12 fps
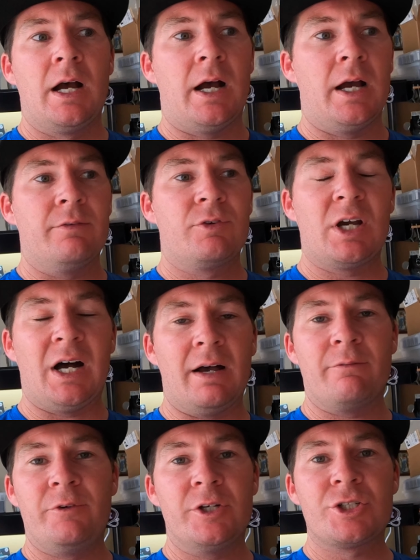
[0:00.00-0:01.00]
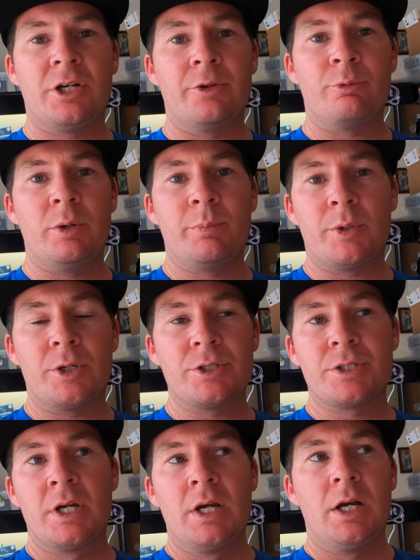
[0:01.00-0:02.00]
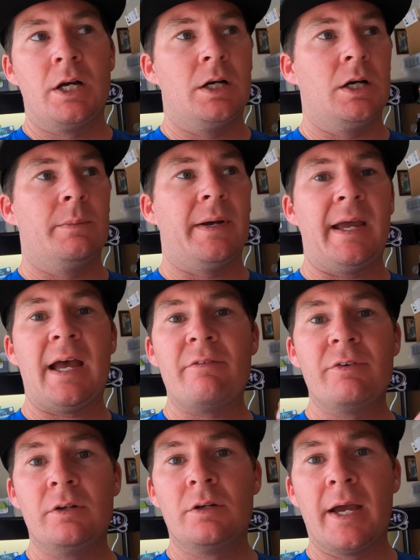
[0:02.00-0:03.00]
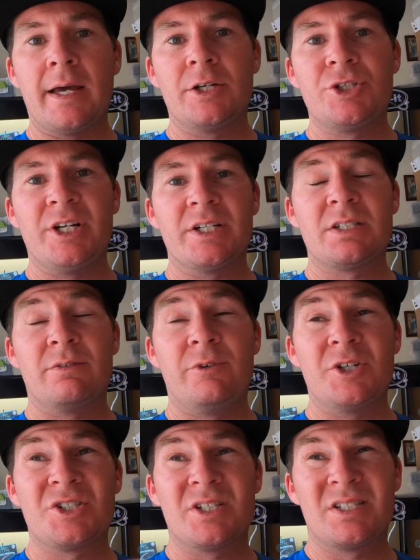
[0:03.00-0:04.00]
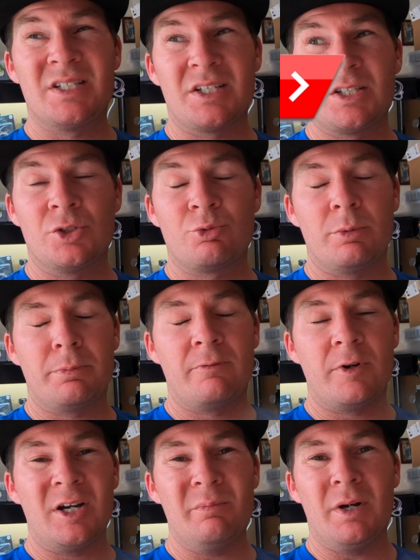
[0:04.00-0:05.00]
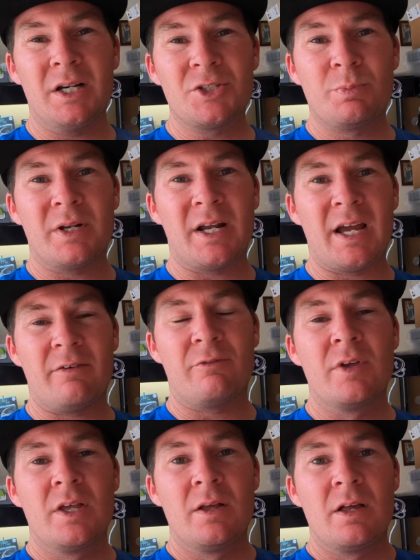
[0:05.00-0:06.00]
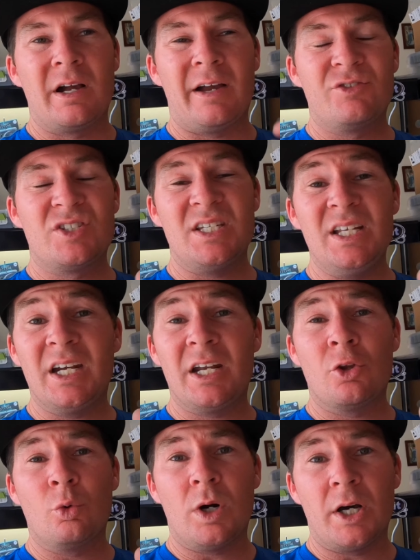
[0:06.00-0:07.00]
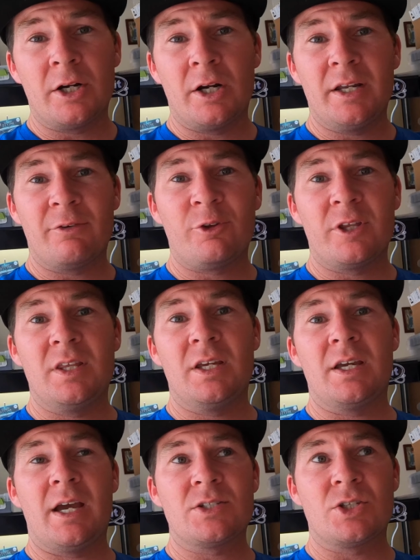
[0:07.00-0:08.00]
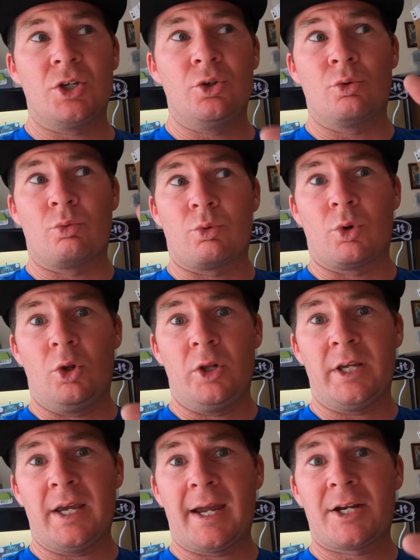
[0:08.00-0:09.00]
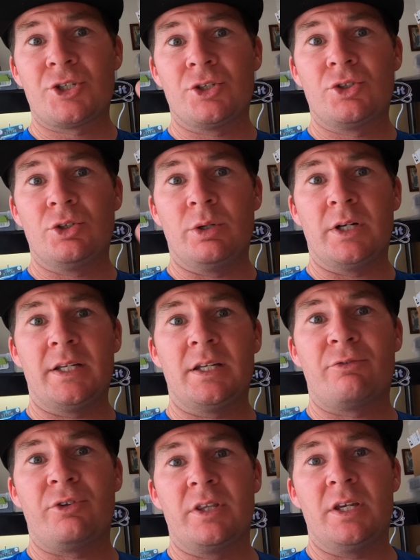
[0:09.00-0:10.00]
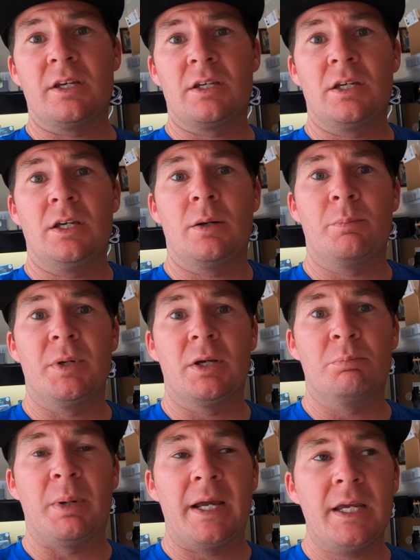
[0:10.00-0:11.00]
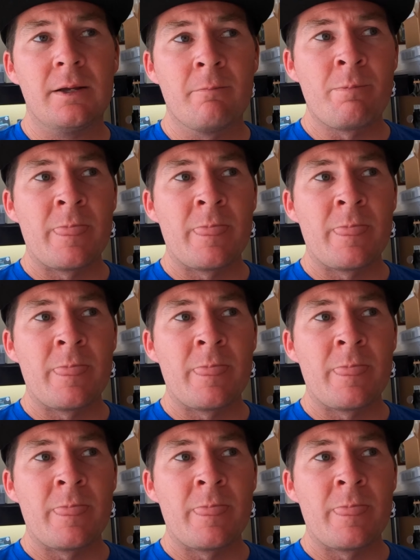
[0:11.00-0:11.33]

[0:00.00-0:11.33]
I've caught fish on the rippers. Um, I haven't had a chance to fish the six inch ripper very much, but I have, I've seen it in the water and I definitely think it has a good rolling action to it. I definitely think it could get a big bite.